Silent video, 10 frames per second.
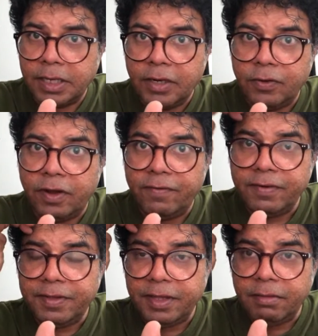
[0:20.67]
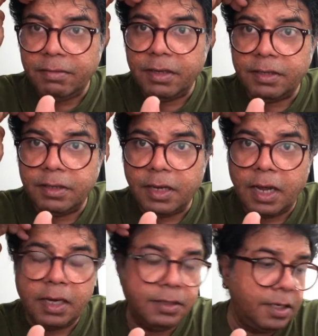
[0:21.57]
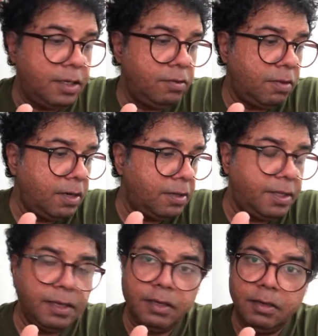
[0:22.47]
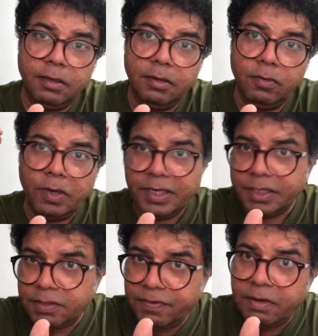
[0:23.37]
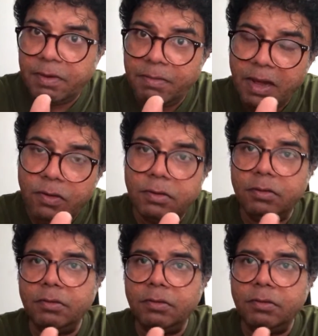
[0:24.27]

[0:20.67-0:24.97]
tell you everything, but I'll tell you one thing. What is film about?